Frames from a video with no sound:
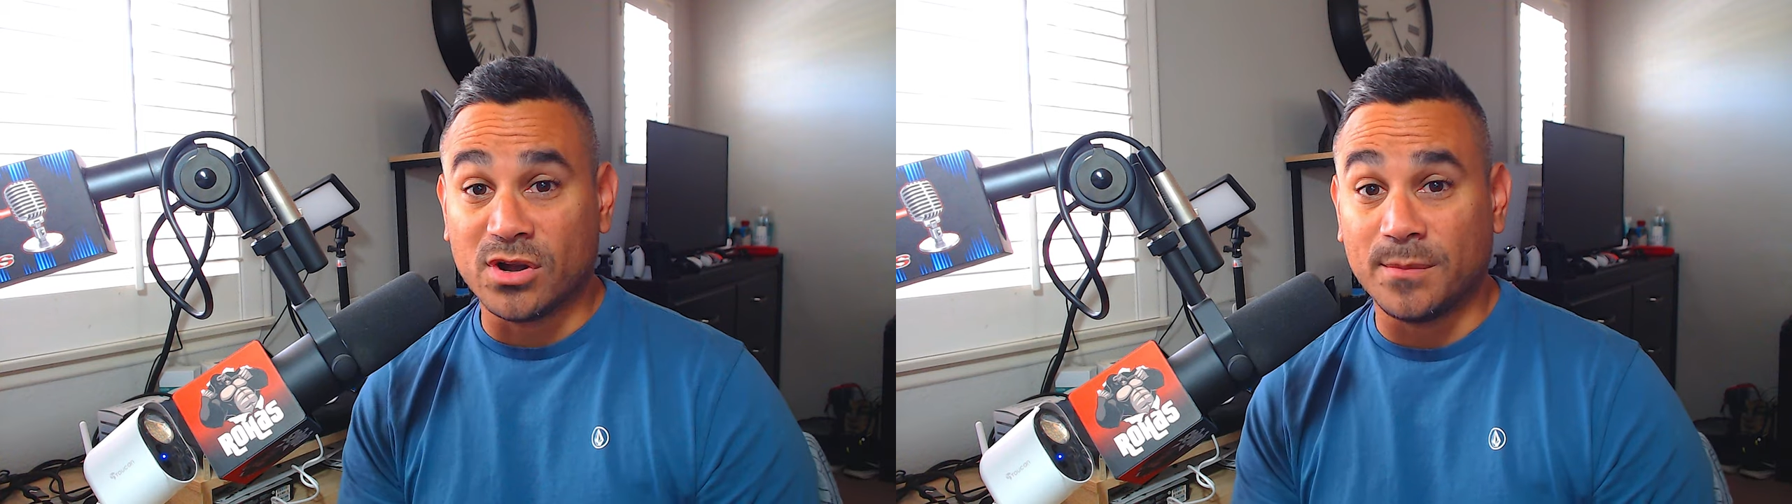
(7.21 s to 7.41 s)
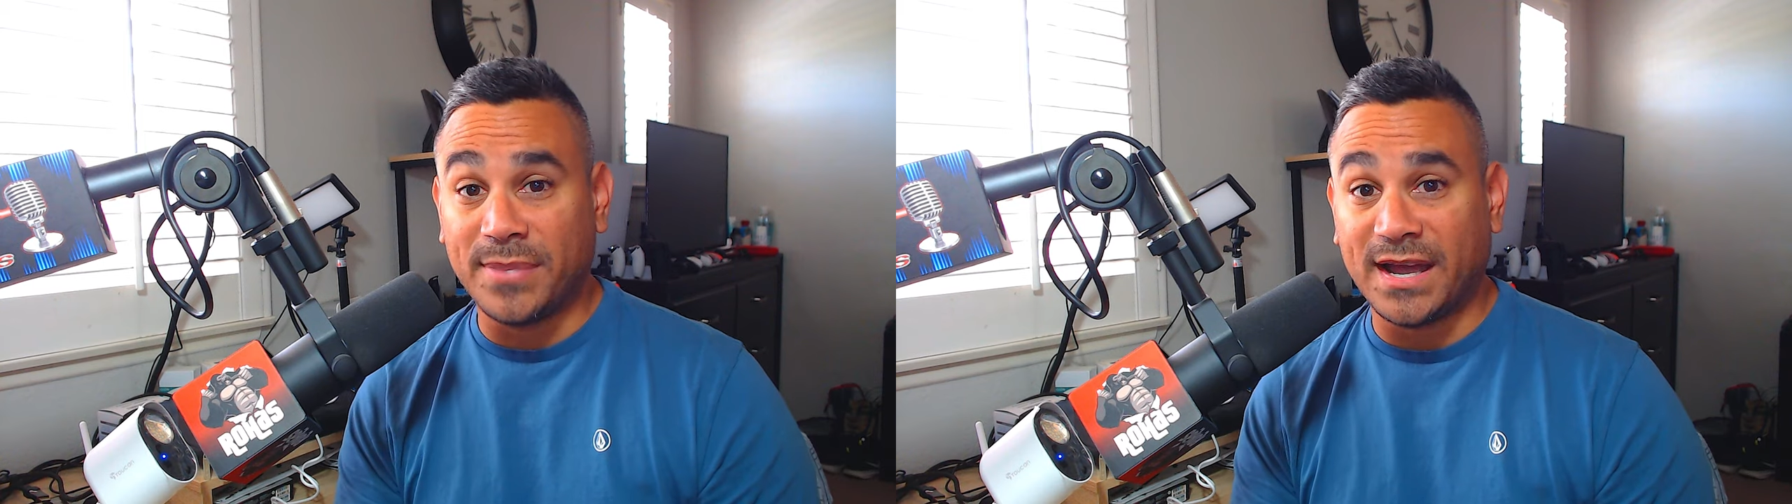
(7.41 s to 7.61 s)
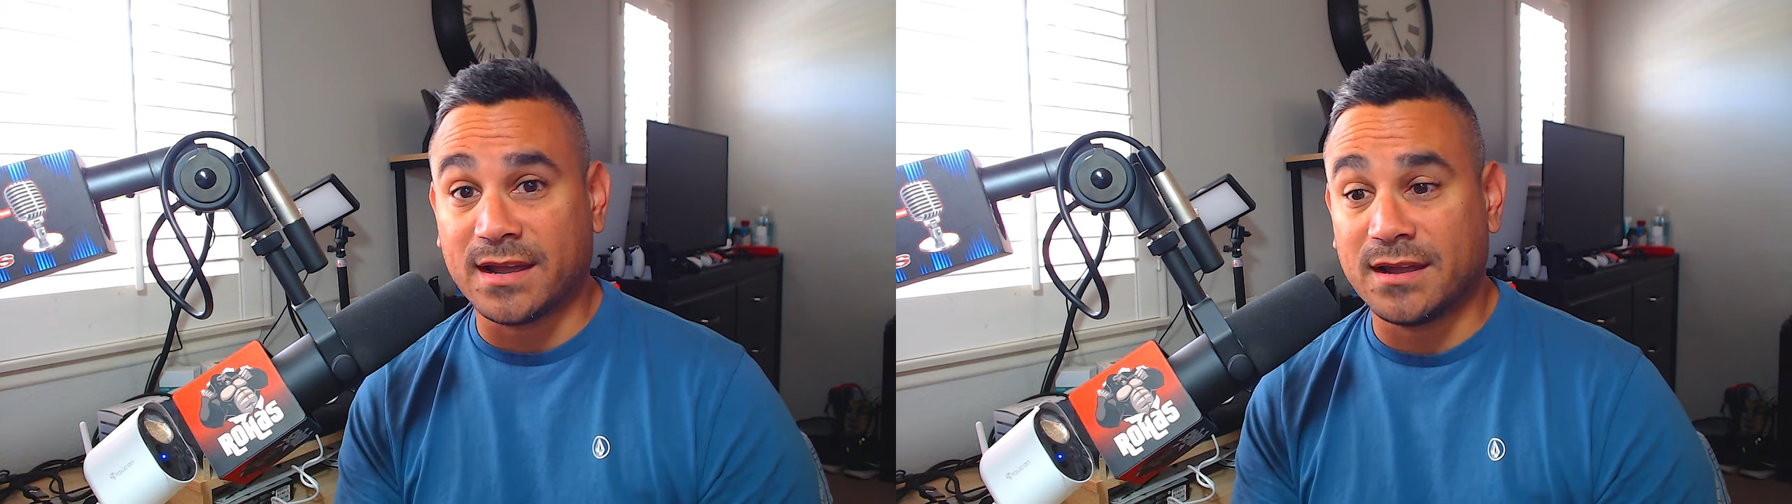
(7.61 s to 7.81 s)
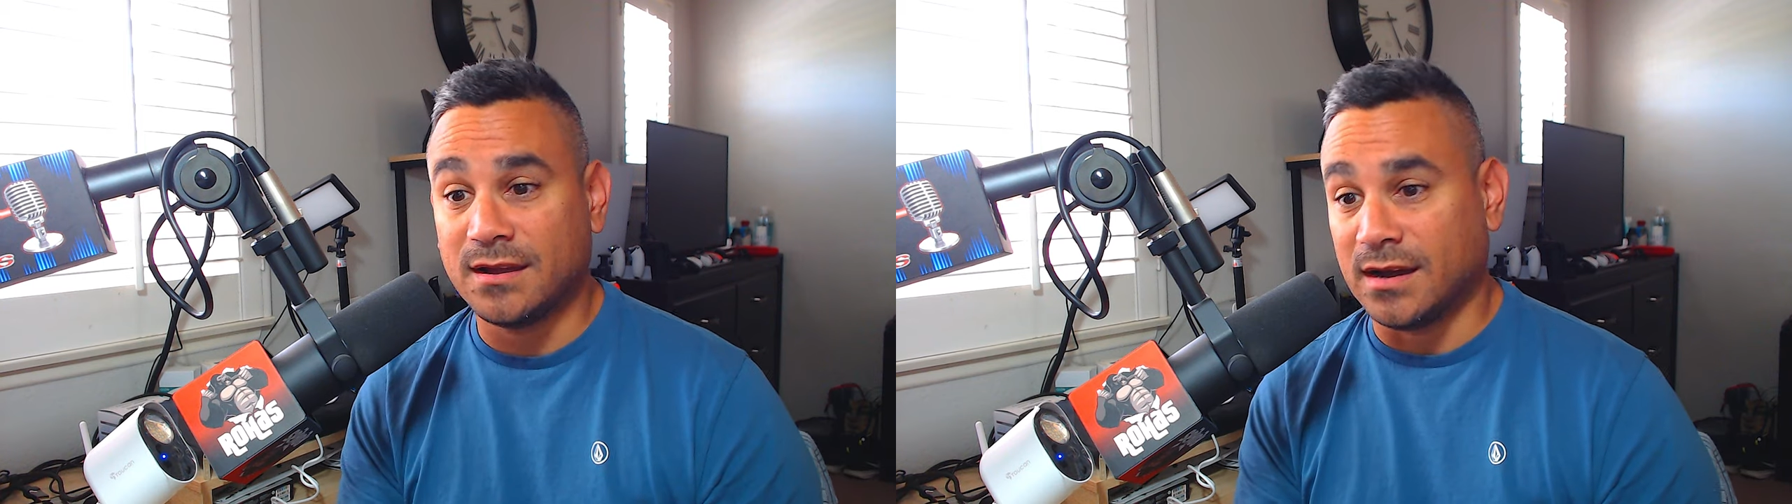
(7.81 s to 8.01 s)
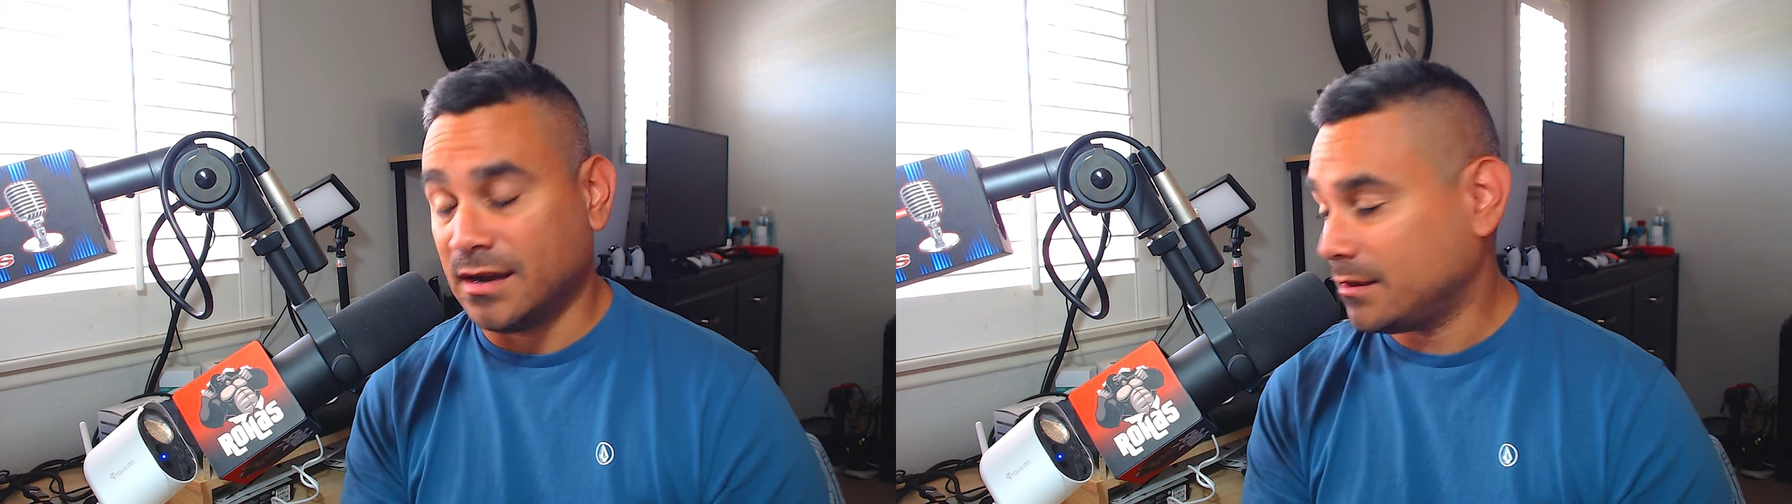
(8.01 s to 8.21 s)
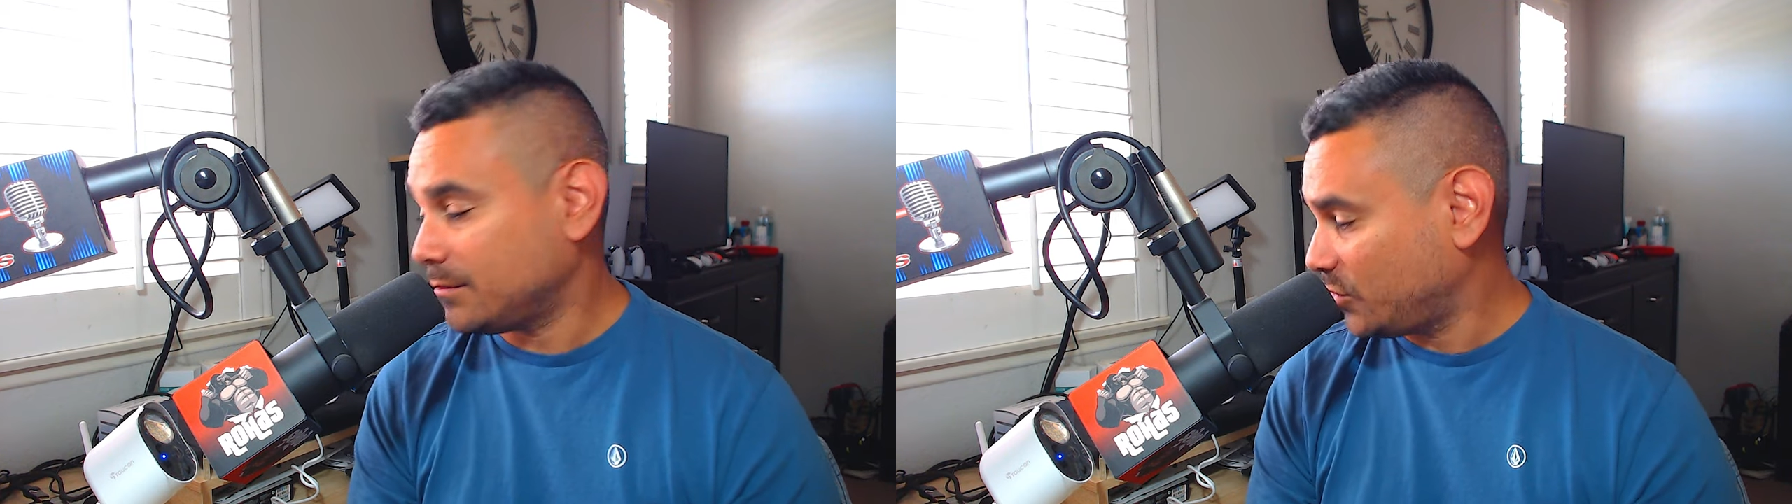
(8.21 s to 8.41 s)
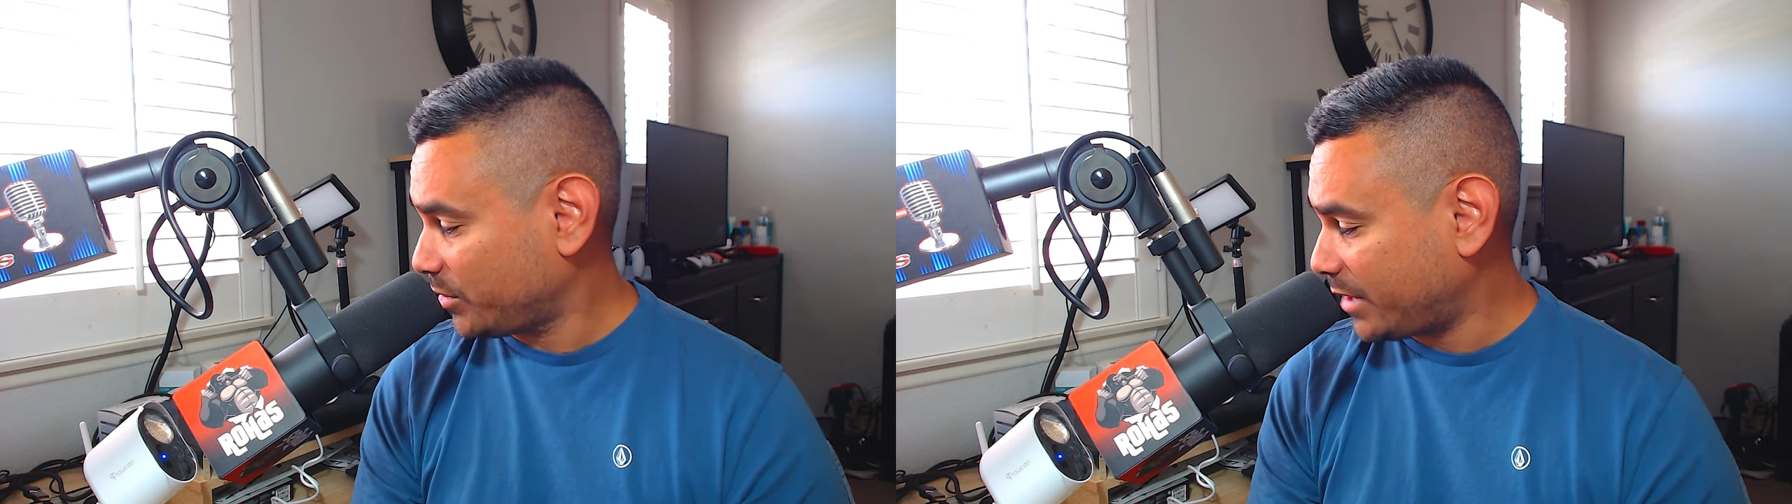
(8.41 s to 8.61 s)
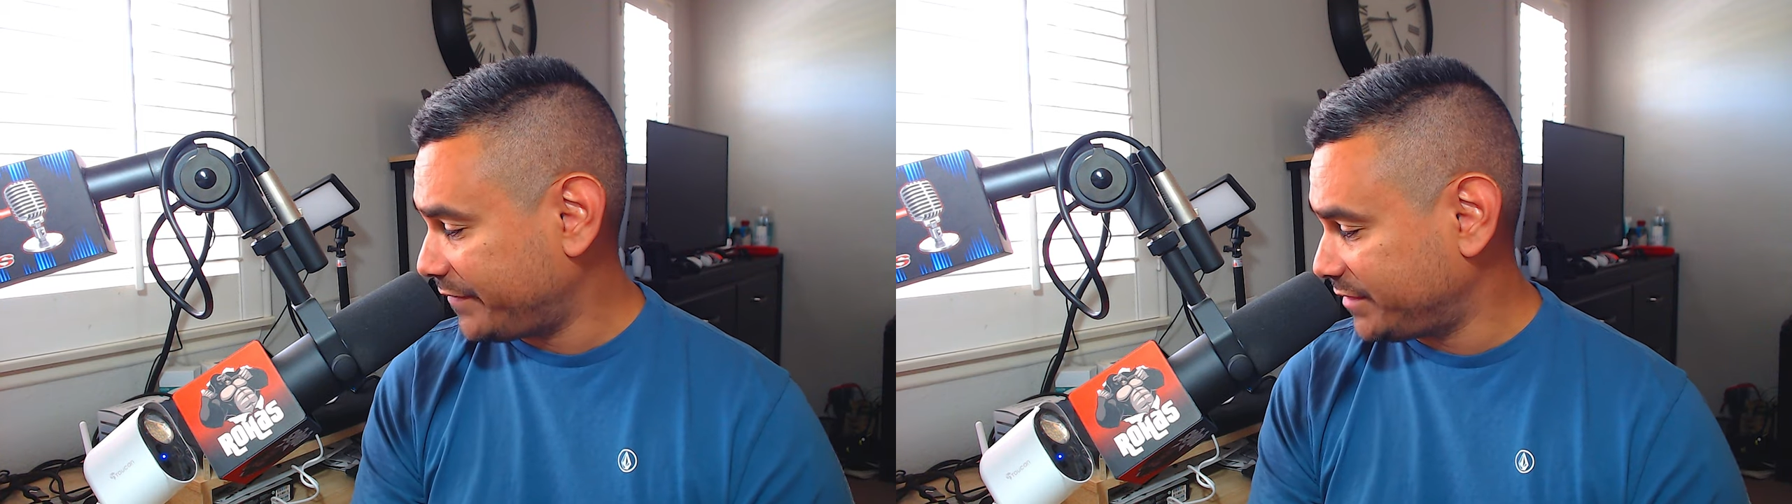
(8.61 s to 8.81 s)
I'm back. Um,
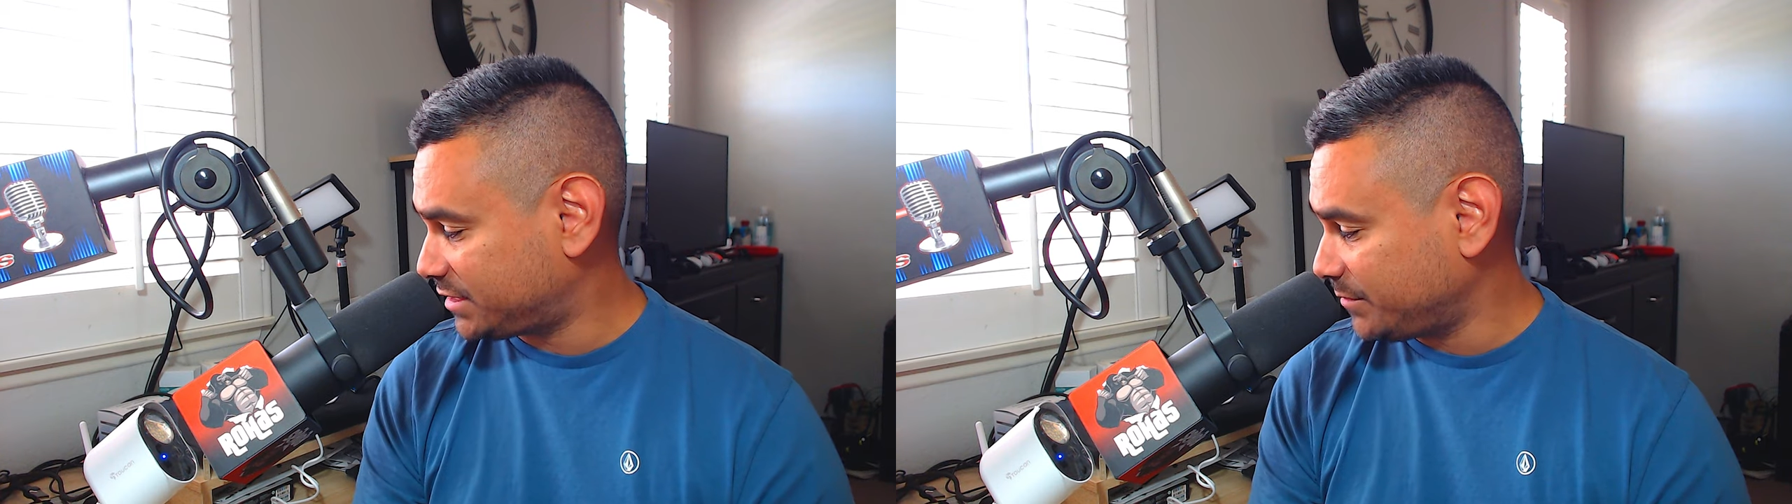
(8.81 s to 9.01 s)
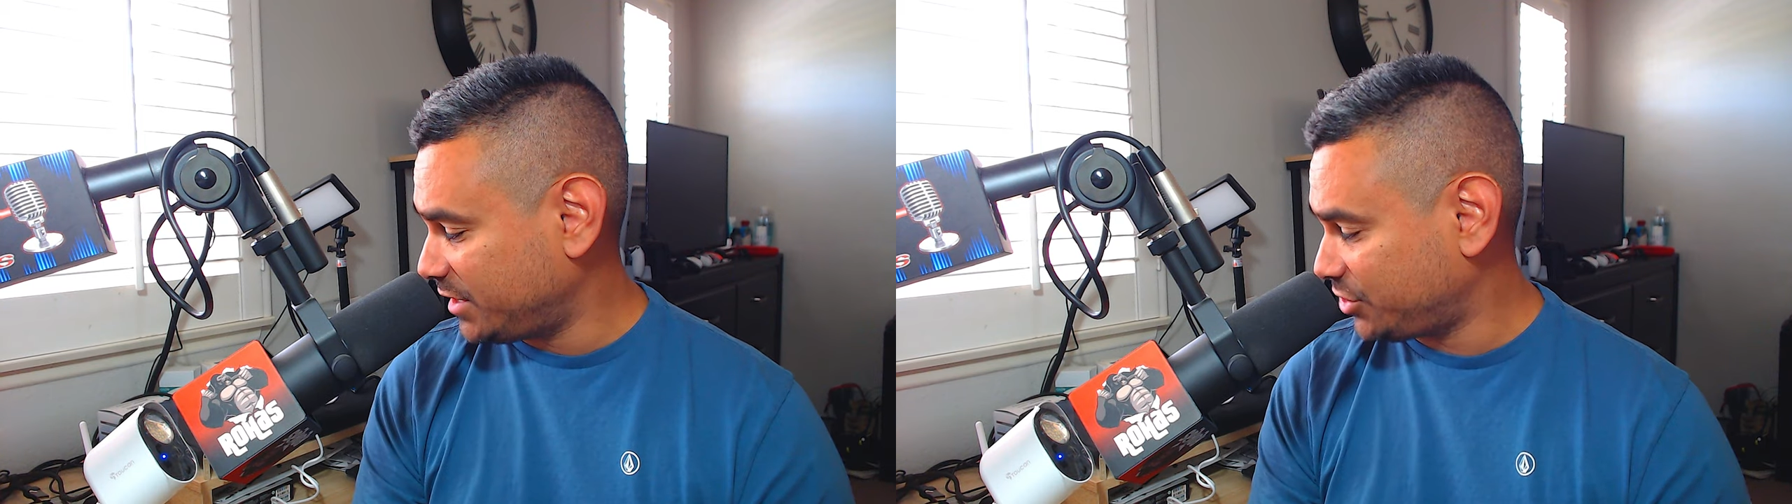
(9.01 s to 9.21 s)
we were having some